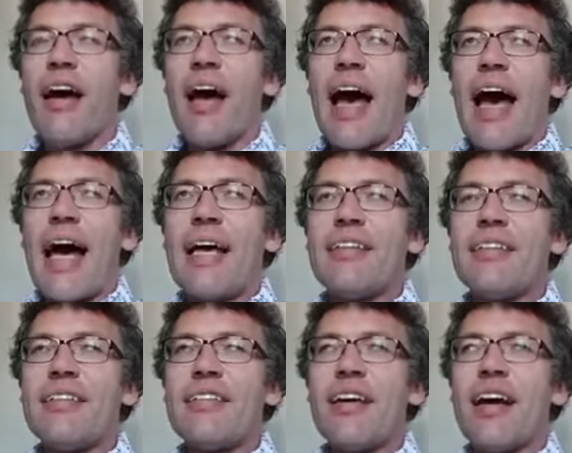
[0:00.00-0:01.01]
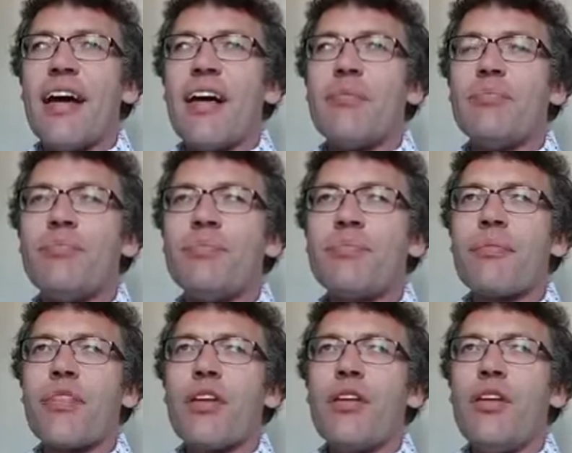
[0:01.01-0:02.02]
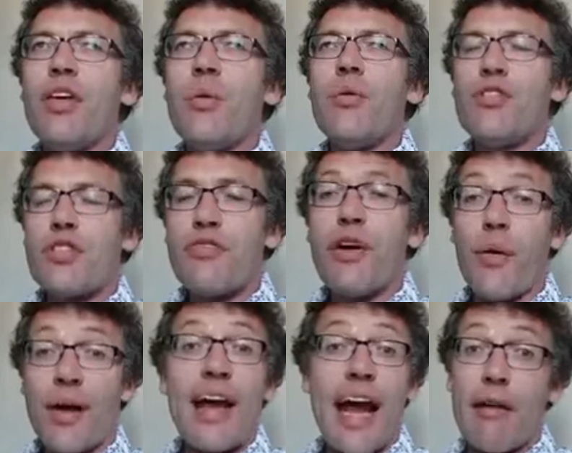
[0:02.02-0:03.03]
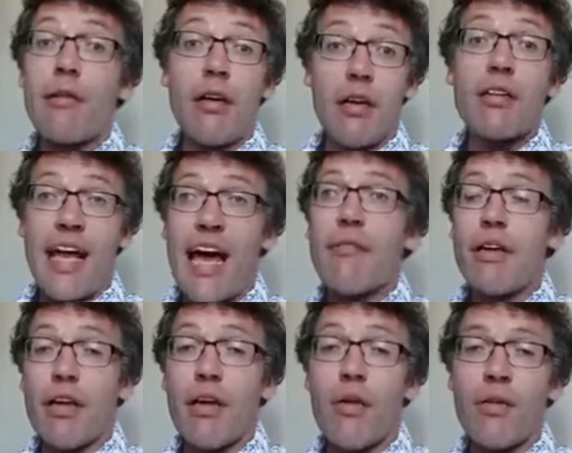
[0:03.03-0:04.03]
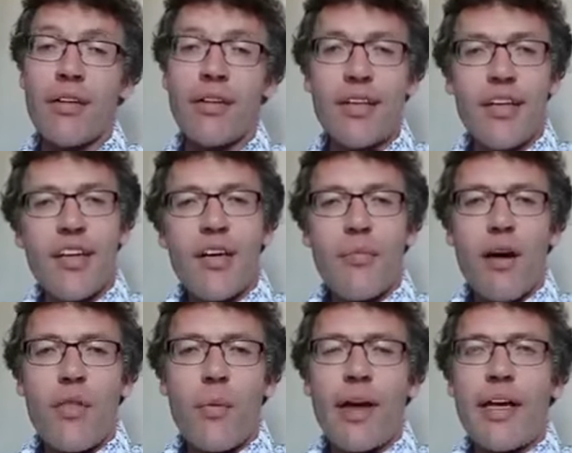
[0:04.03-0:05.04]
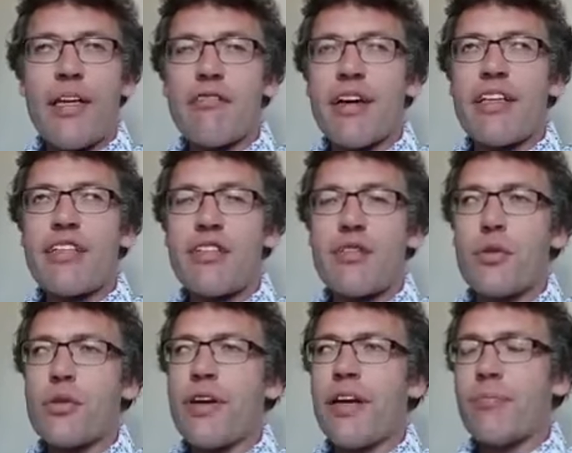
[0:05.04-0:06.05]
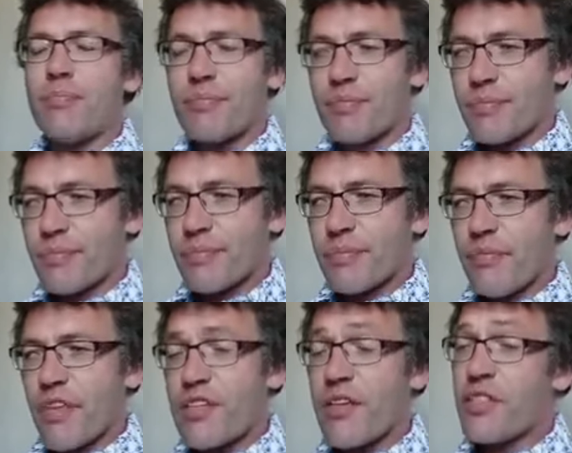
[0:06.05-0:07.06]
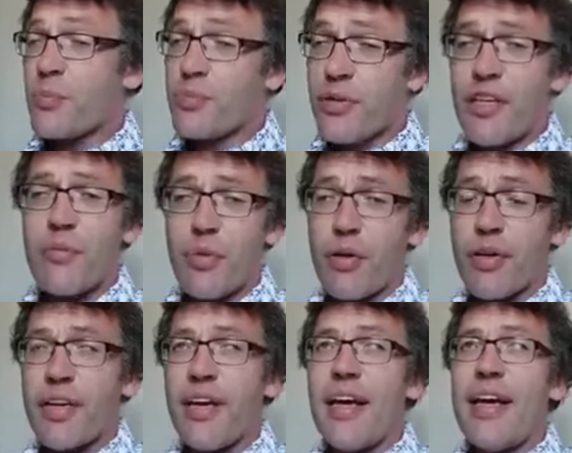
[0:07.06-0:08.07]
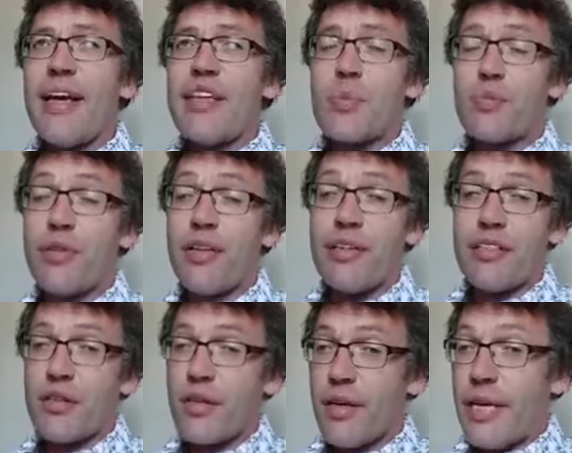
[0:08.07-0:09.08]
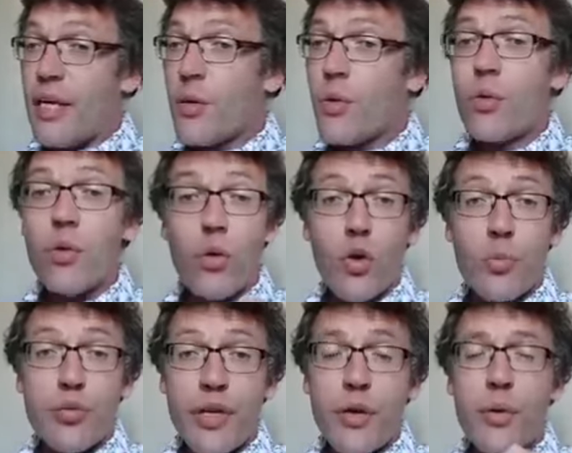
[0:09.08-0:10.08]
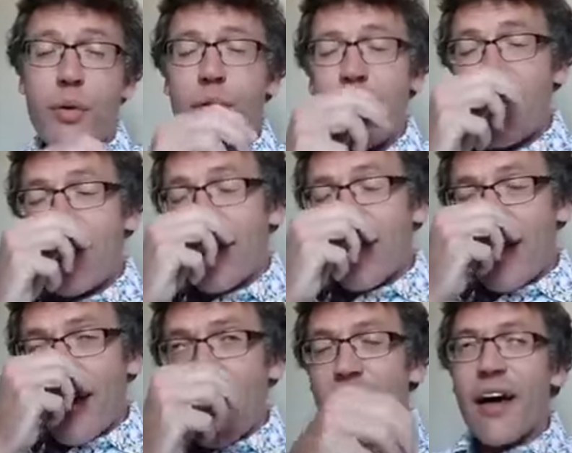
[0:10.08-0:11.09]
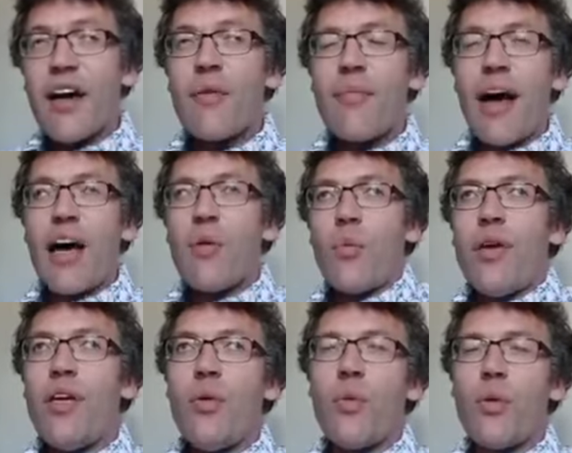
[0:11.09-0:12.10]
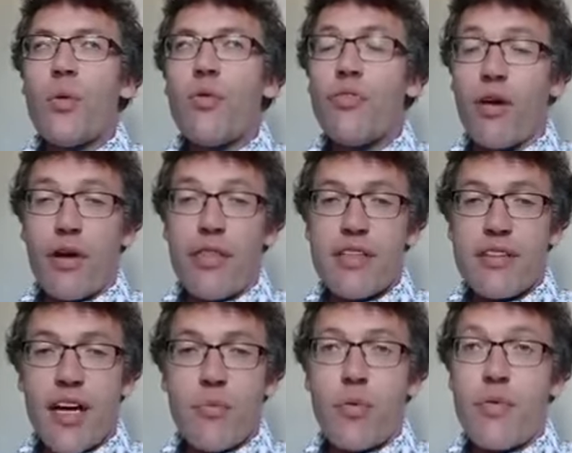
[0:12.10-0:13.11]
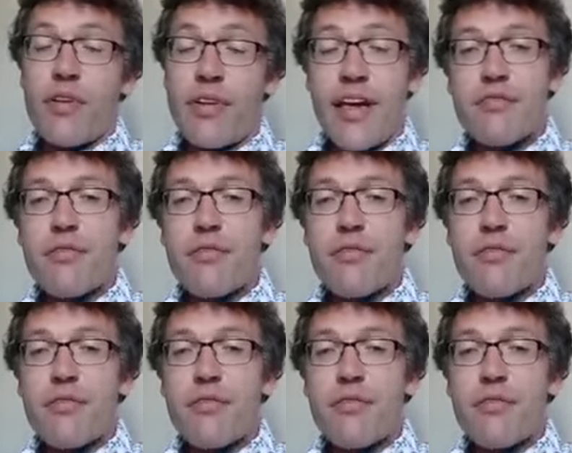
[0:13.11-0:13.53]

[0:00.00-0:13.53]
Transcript: and um, you will just felt carried carried along by the way he narrates the story. So it's a brilliant book. It's a brilliant equel or prequel. Um, and we will follow this up with the next